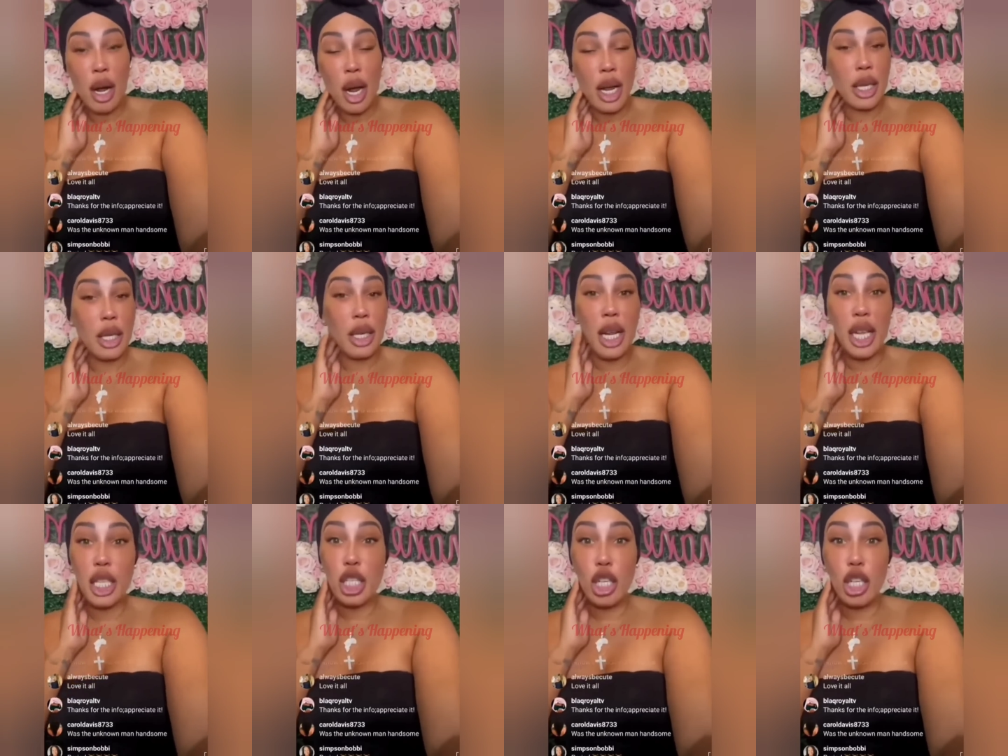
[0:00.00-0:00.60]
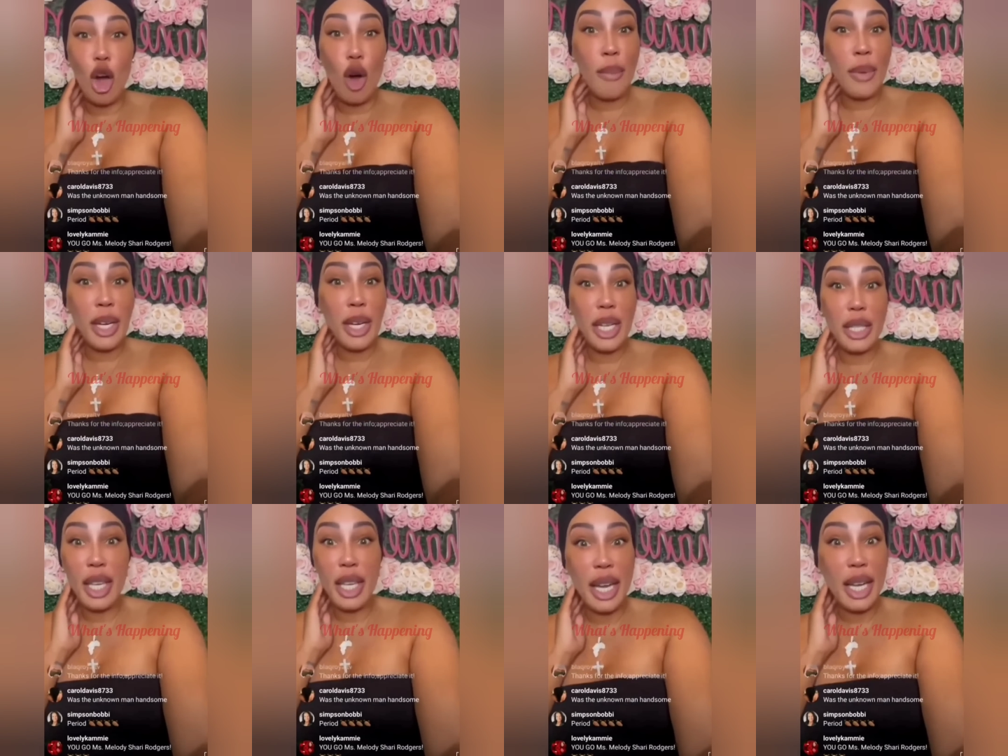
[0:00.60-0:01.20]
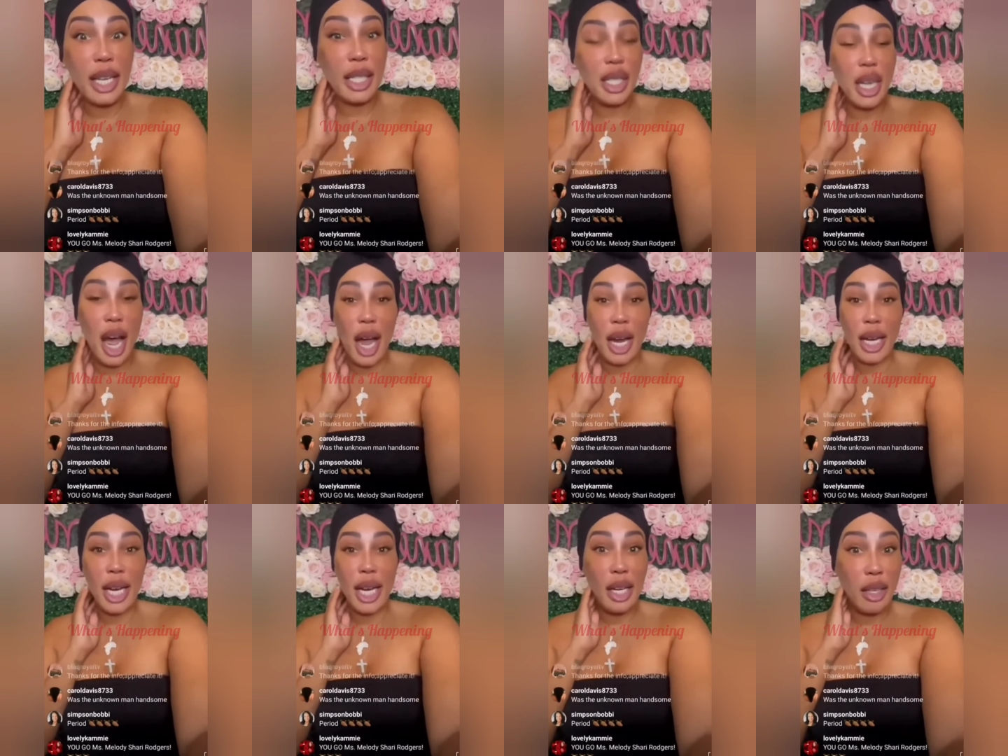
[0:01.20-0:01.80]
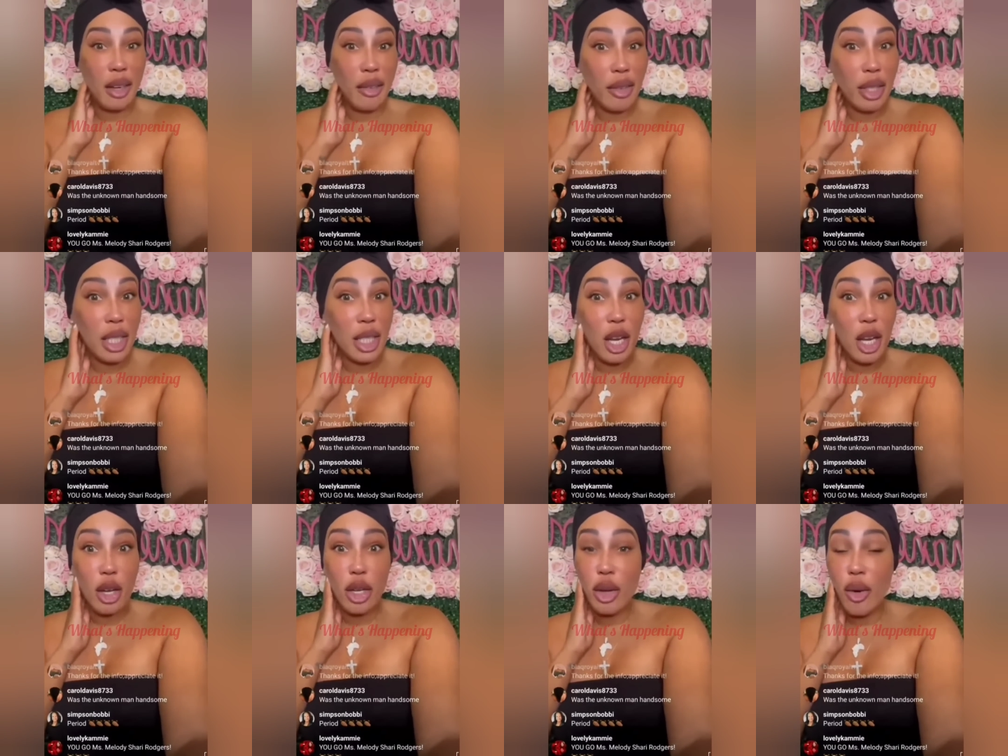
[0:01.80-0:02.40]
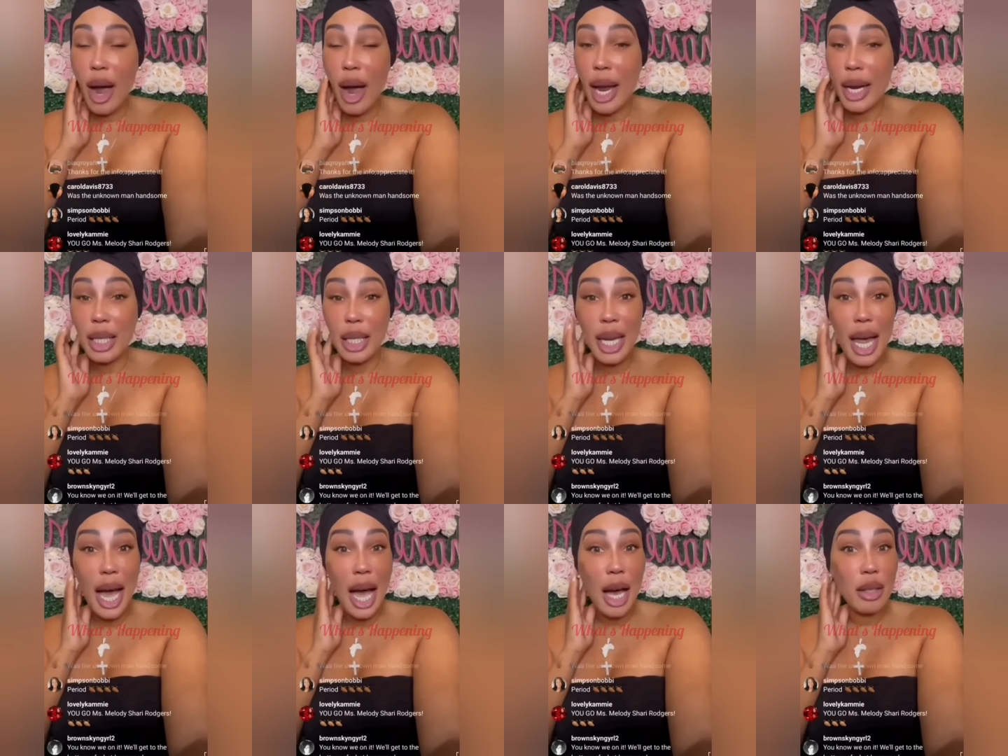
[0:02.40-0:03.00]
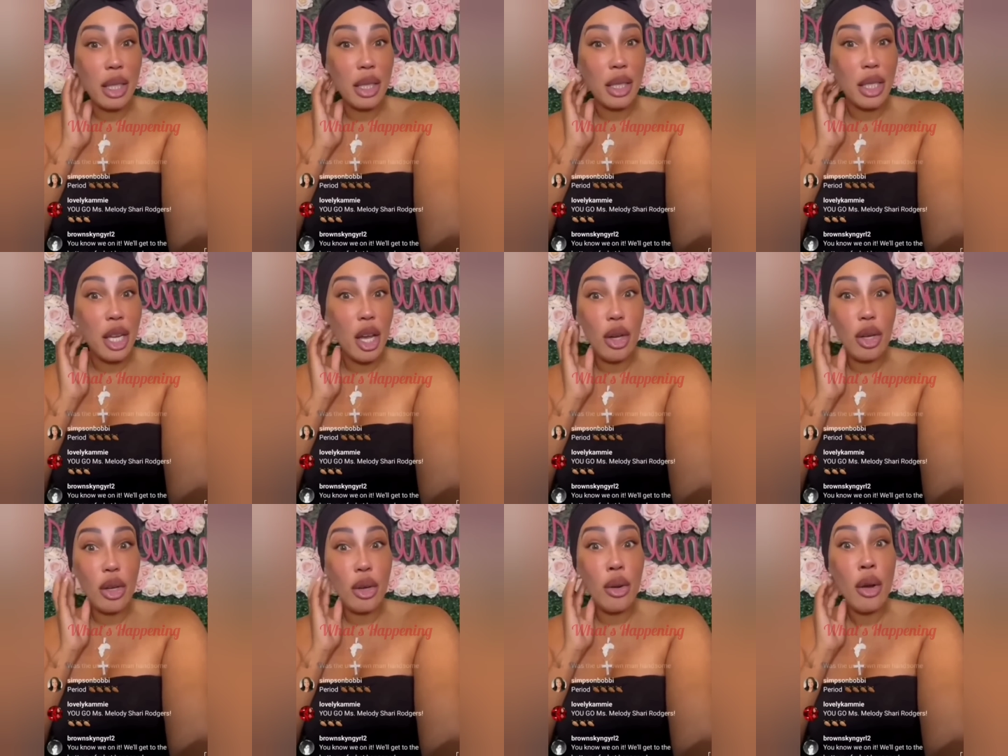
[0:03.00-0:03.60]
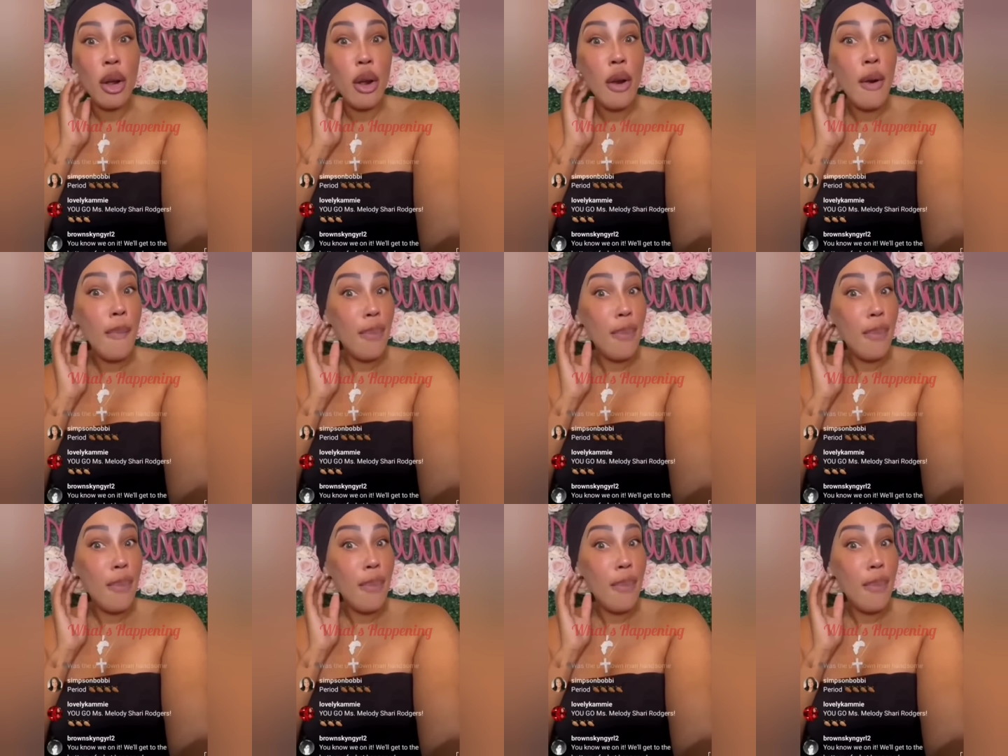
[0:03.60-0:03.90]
It is so many things that I can't even tell you. I ain't allowed to tell you.